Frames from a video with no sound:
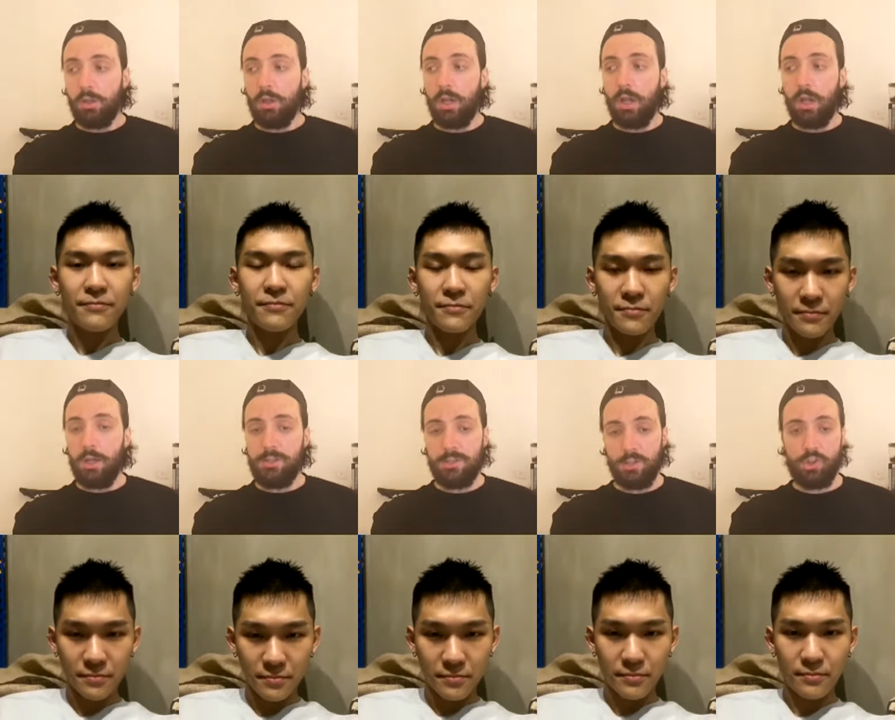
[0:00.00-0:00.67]
Speaker 1: Uh,
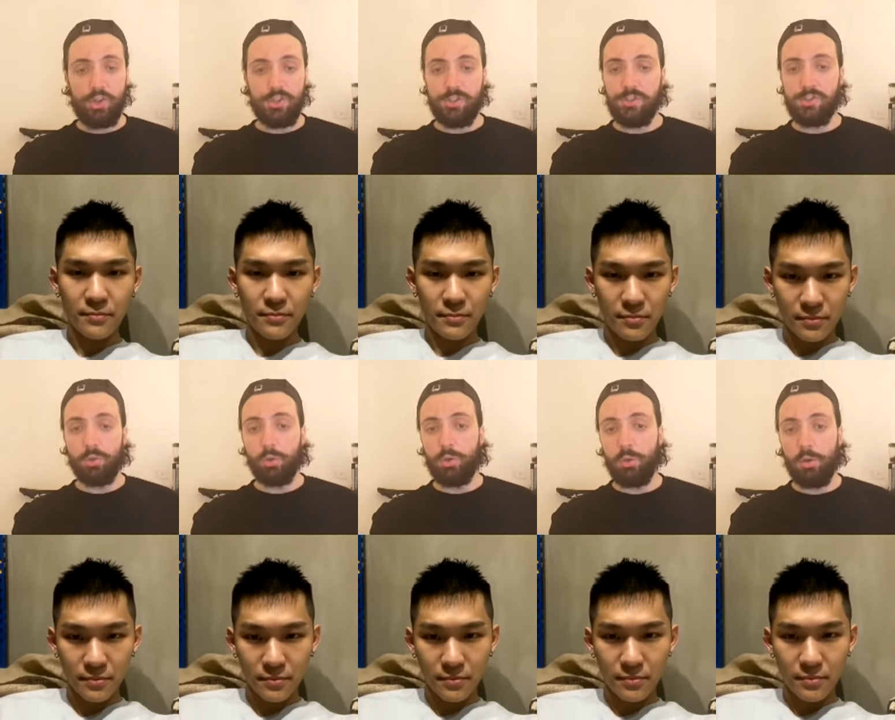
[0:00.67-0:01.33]
it's such a
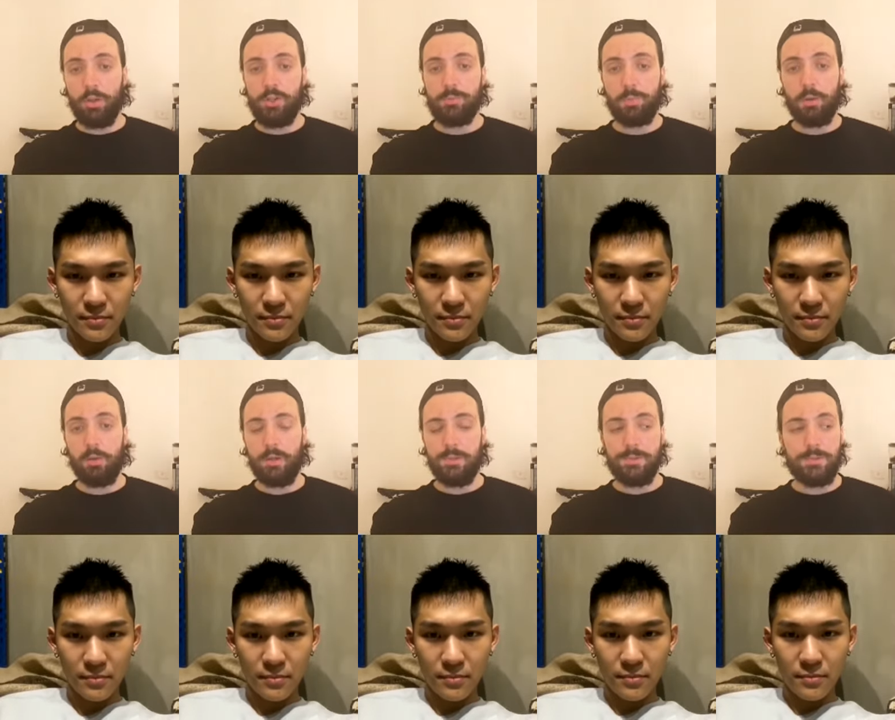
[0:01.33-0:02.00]
sensorial
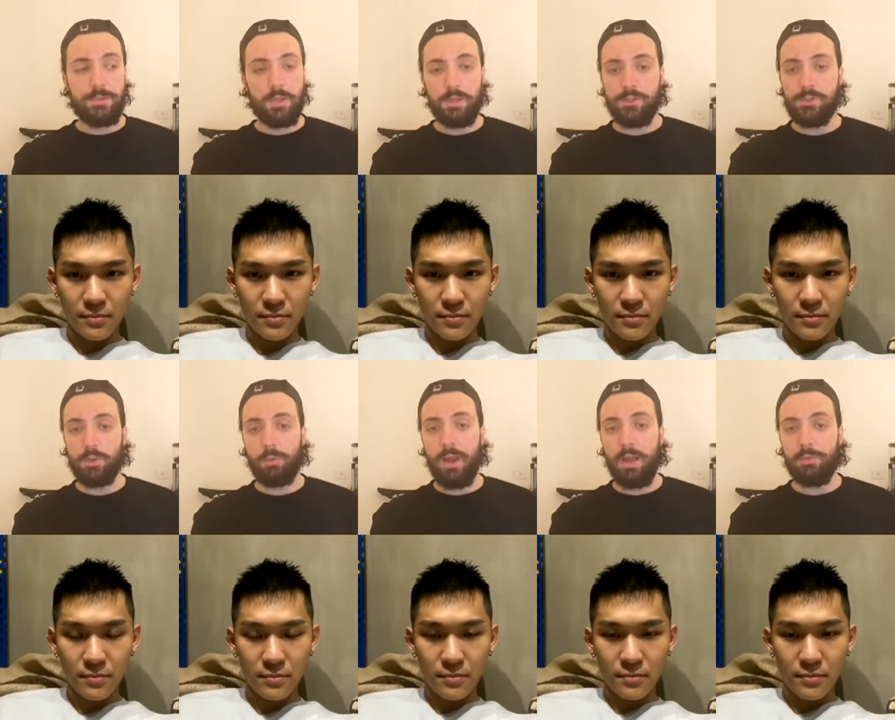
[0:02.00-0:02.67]
experience and
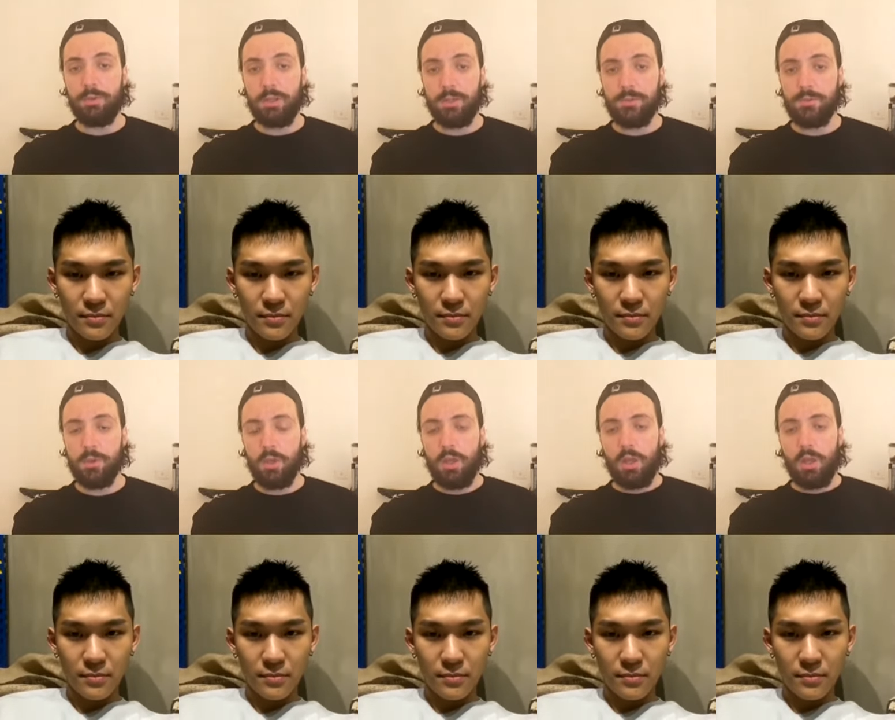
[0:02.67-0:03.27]
surroundings.